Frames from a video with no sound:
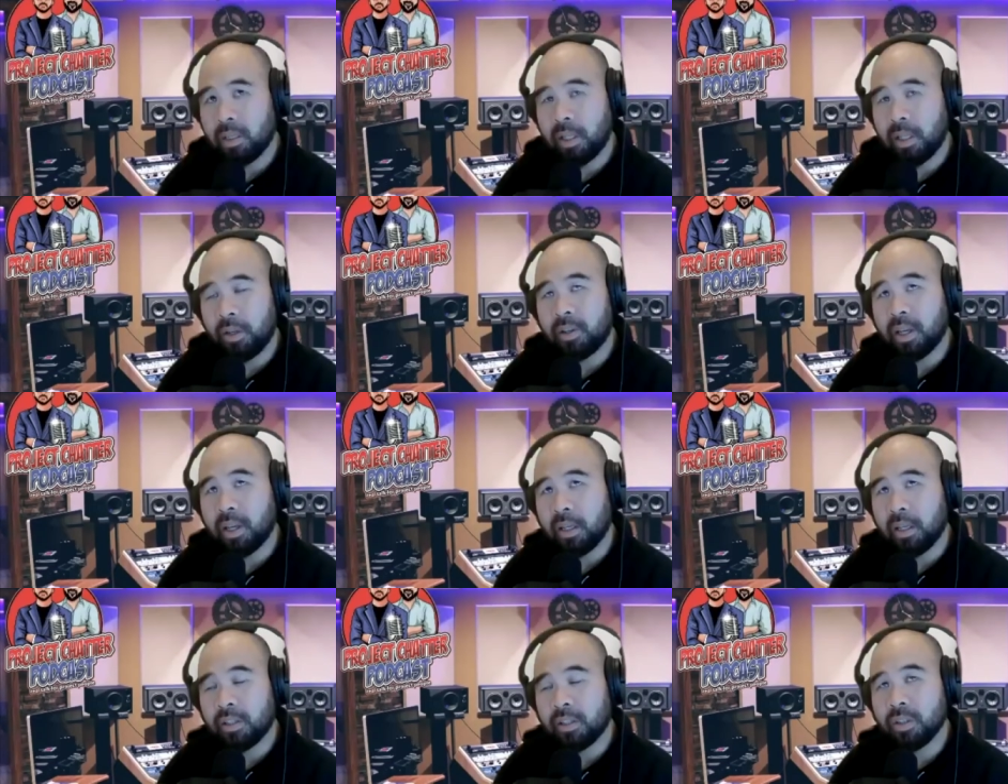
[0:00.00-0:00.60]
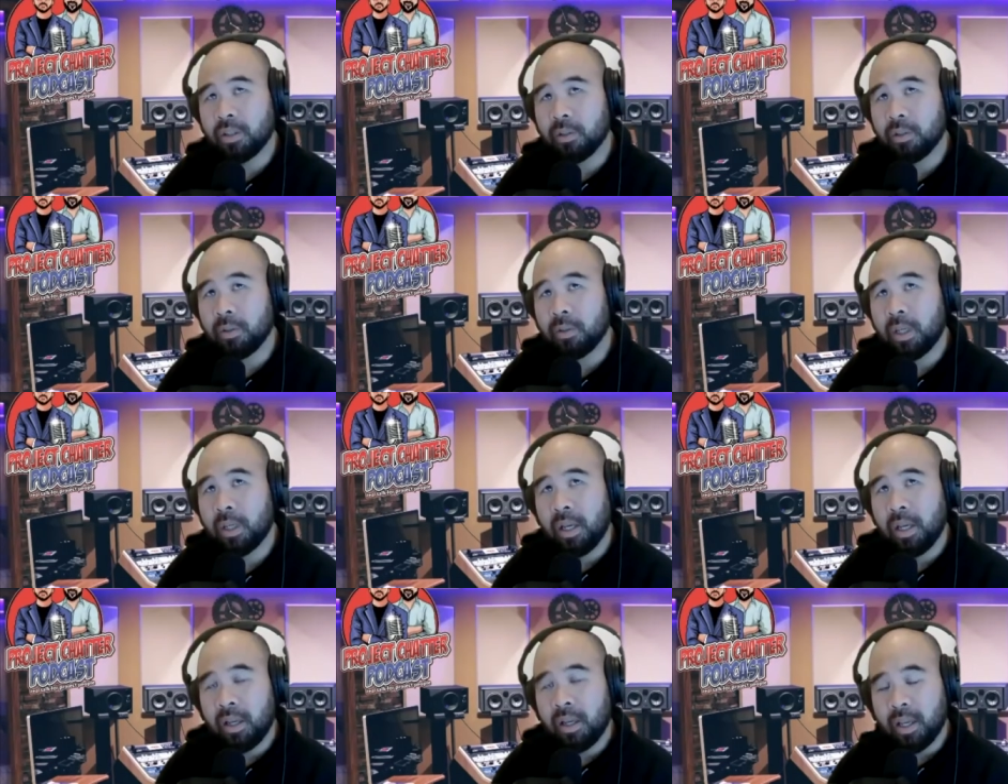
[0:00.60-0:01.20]
okay, so
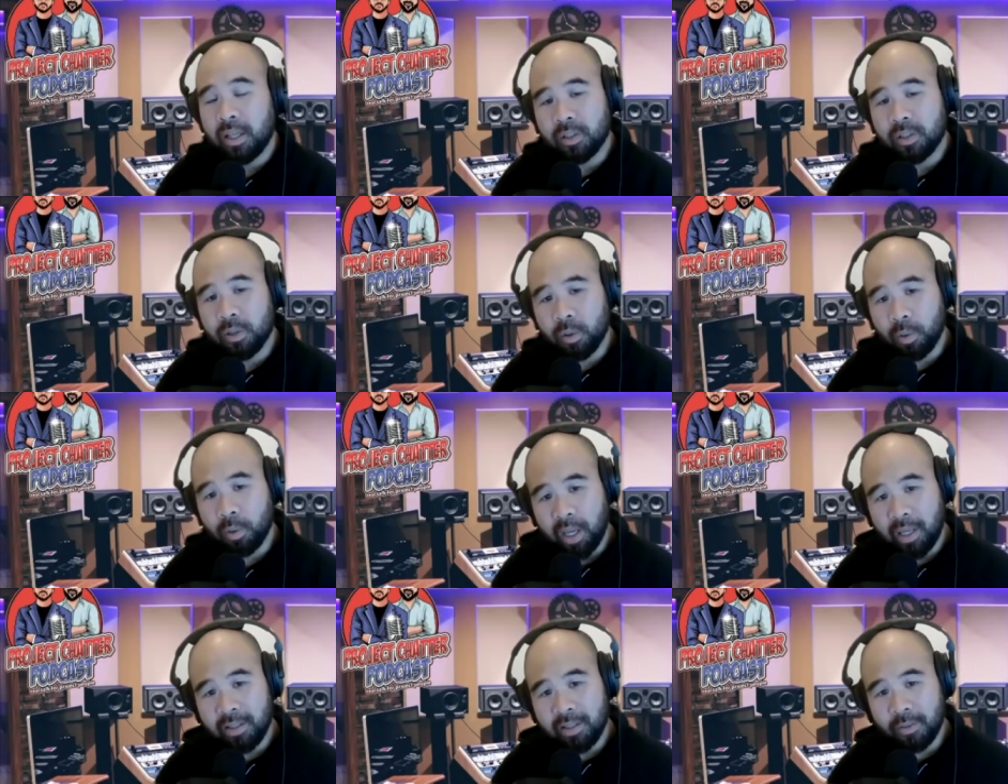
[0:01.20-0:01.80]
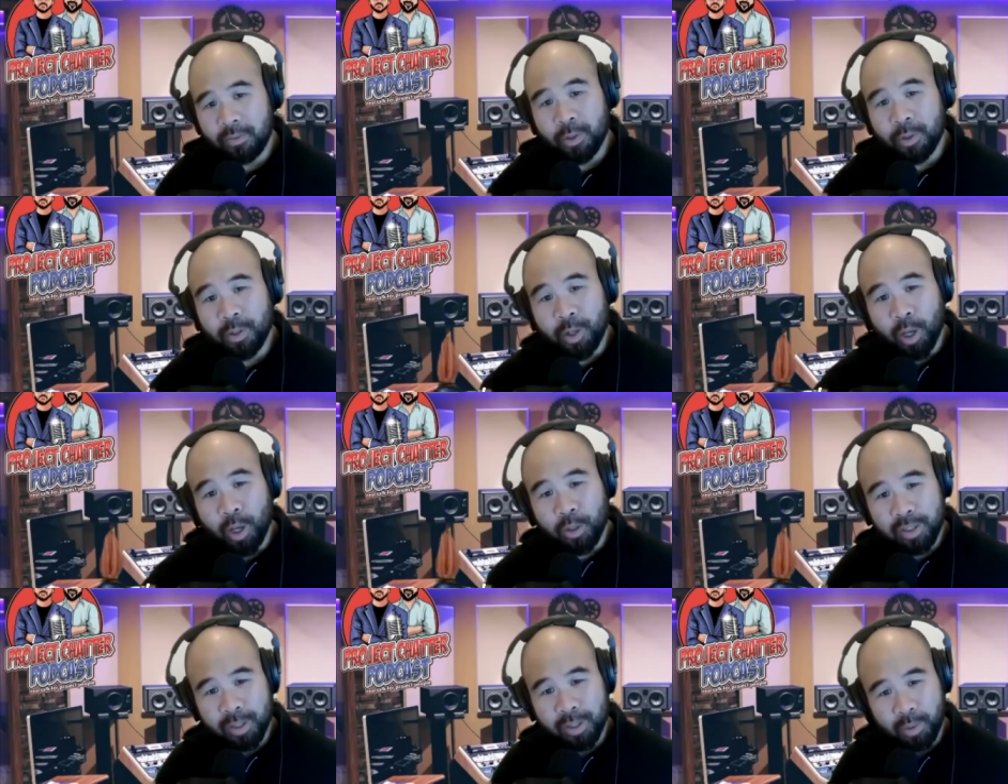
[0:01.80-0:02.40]
it's great if you know
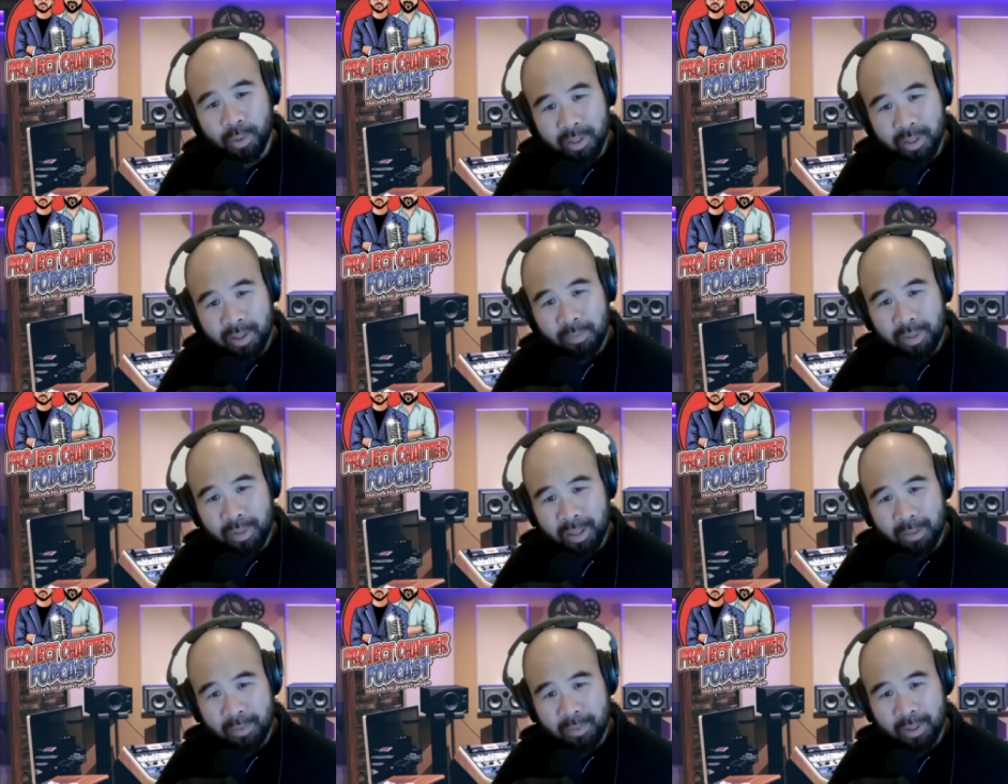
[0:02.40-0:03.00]
someone in the PMO